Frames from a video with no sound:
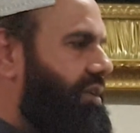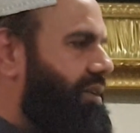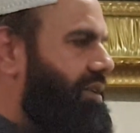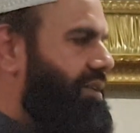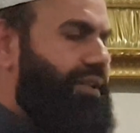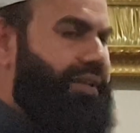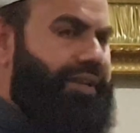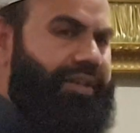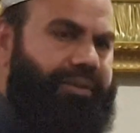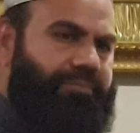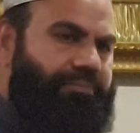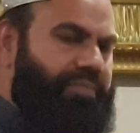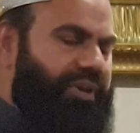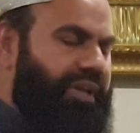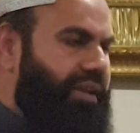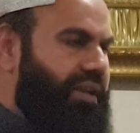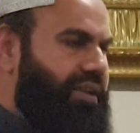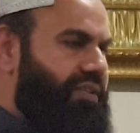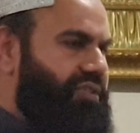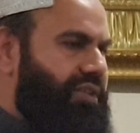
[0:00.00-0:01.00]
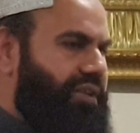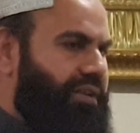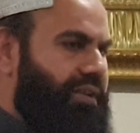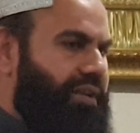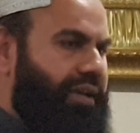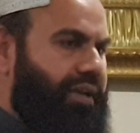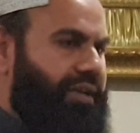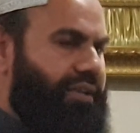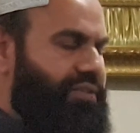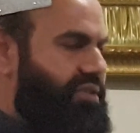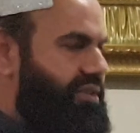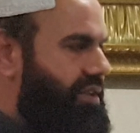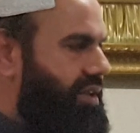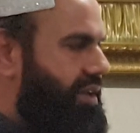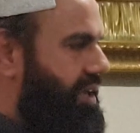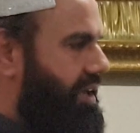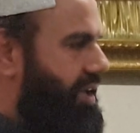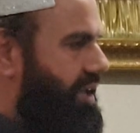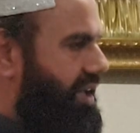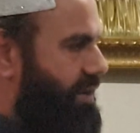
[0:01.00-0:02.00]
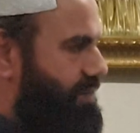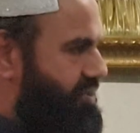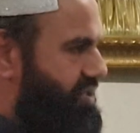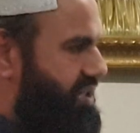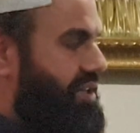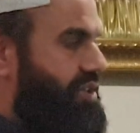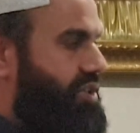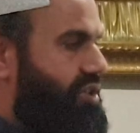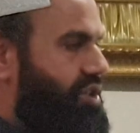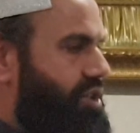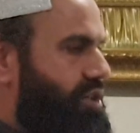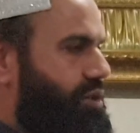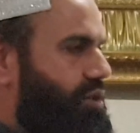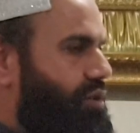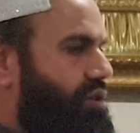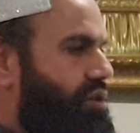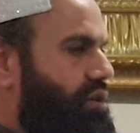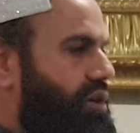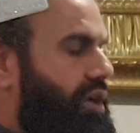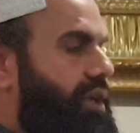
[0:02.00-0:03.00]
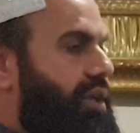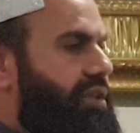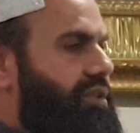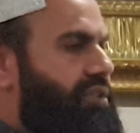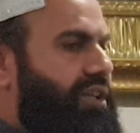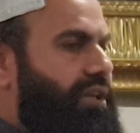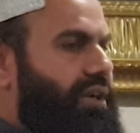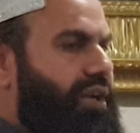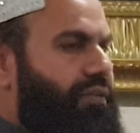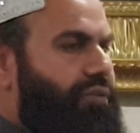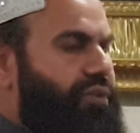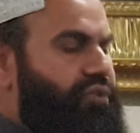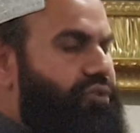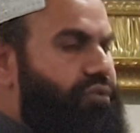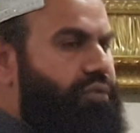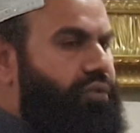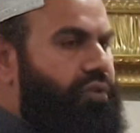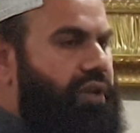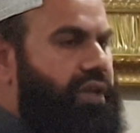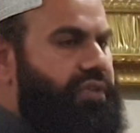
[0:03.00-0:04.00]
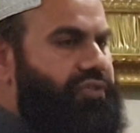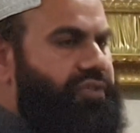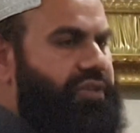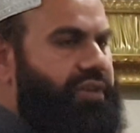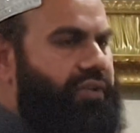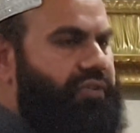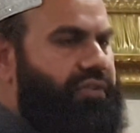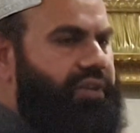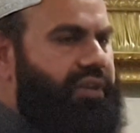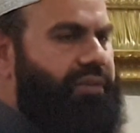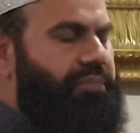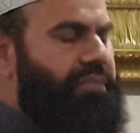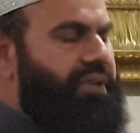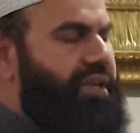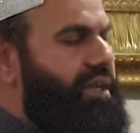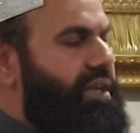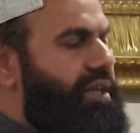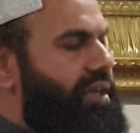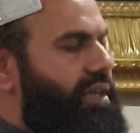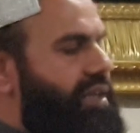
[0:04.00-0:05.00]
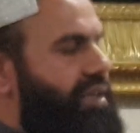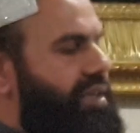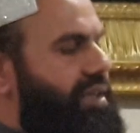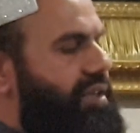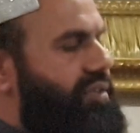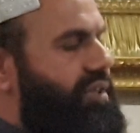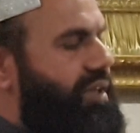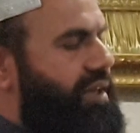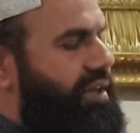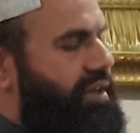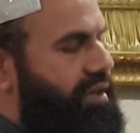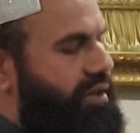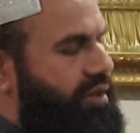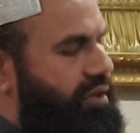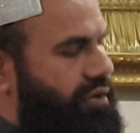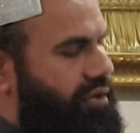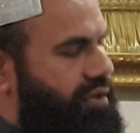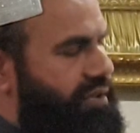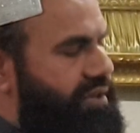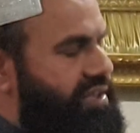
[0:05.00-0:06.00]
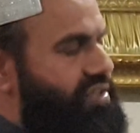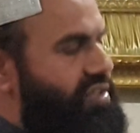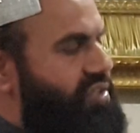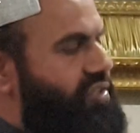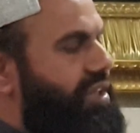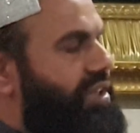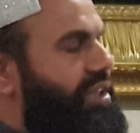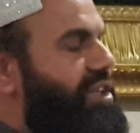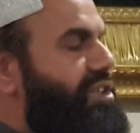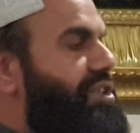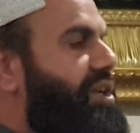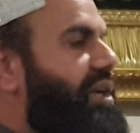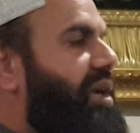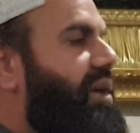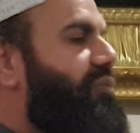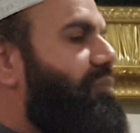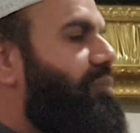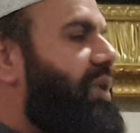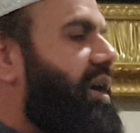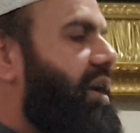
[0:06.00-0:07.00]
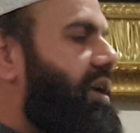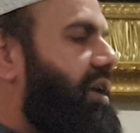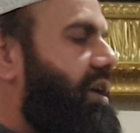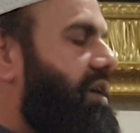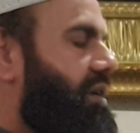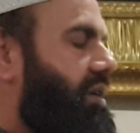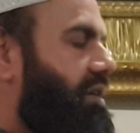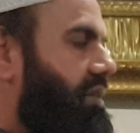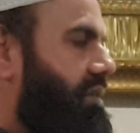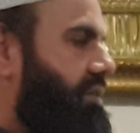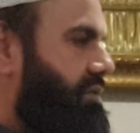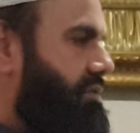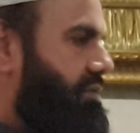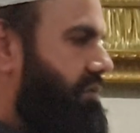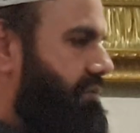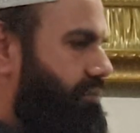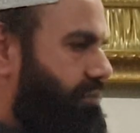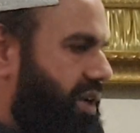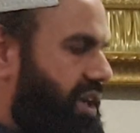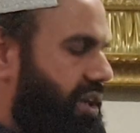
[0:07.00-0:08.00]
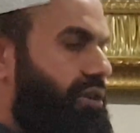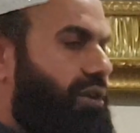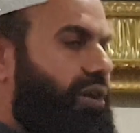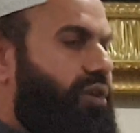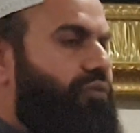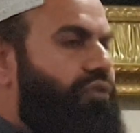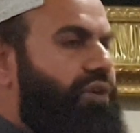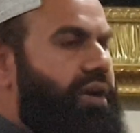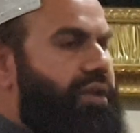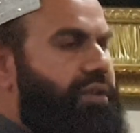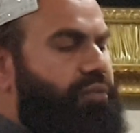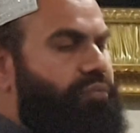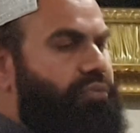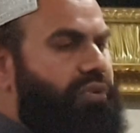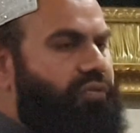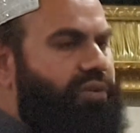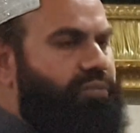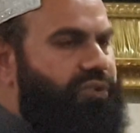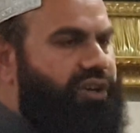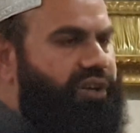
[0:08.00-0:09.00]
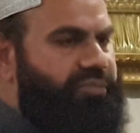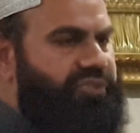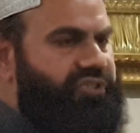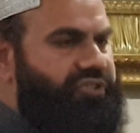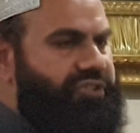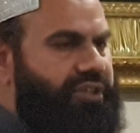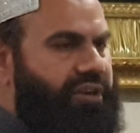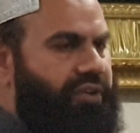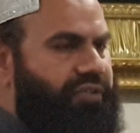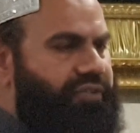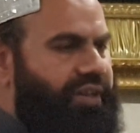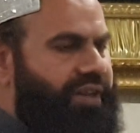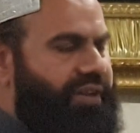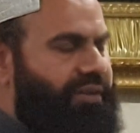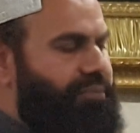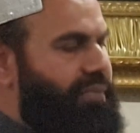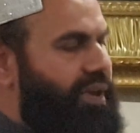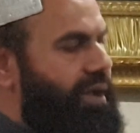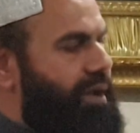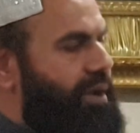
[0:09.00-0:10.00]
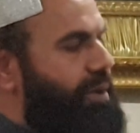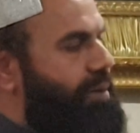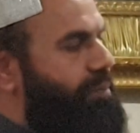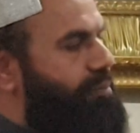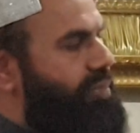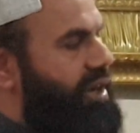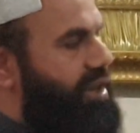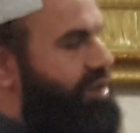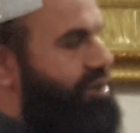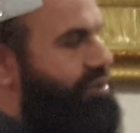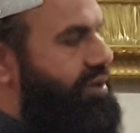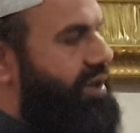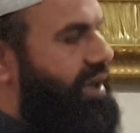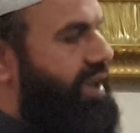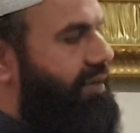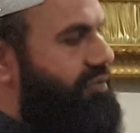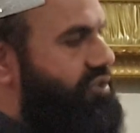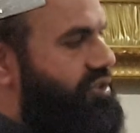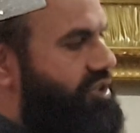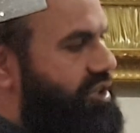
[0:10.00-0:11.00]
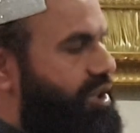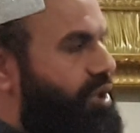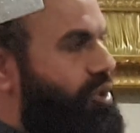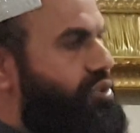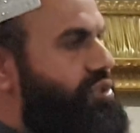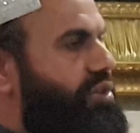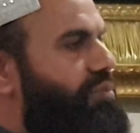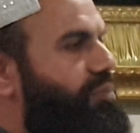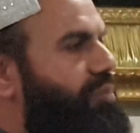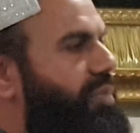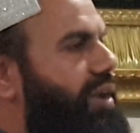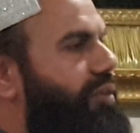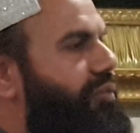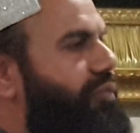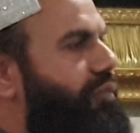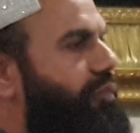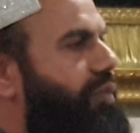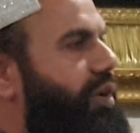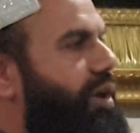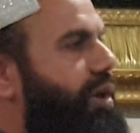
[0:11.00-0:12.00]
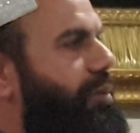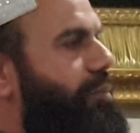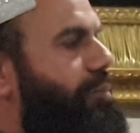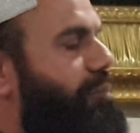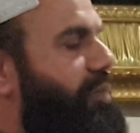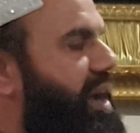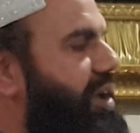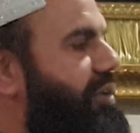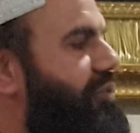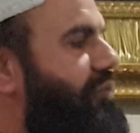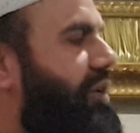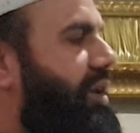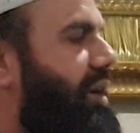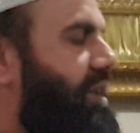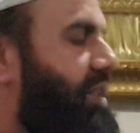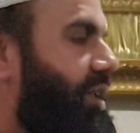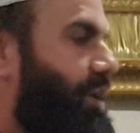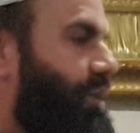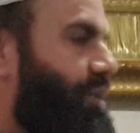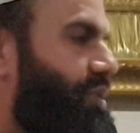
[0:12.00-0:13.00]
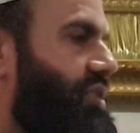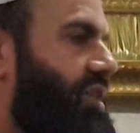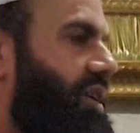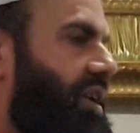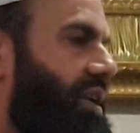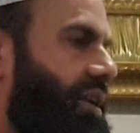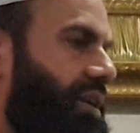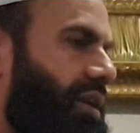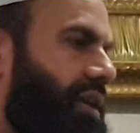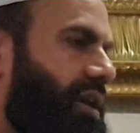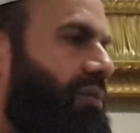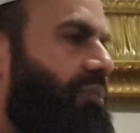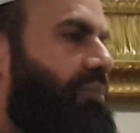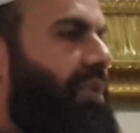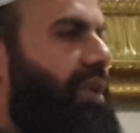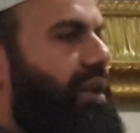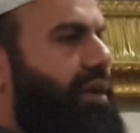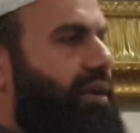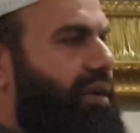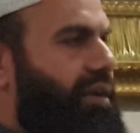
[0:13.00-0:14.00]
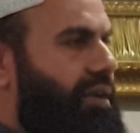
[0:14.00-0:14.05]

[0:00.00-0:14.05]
The companion said, did I just upset you, O son of Rasulullah sallallahu alaihi wasallam? He said, look, this is the teaching of my grandfather, Prophet Muhammad sallallahu alaihi wasallam, but you have slaughtered my father Hussein in Karbala.